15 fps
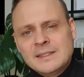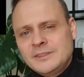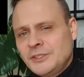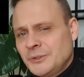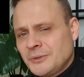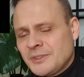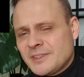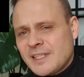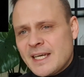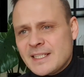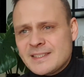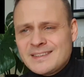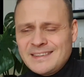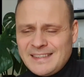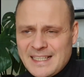
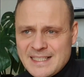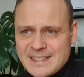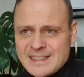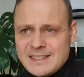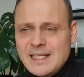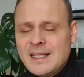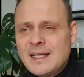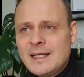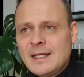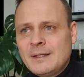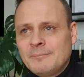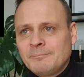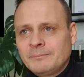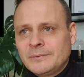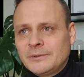Unisex, yes.
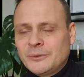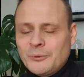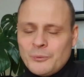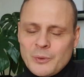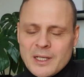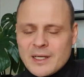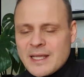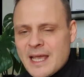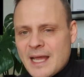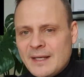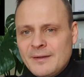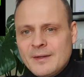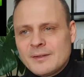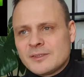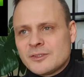No, we
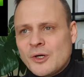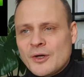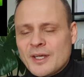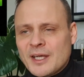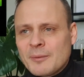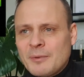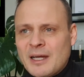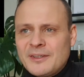again talking,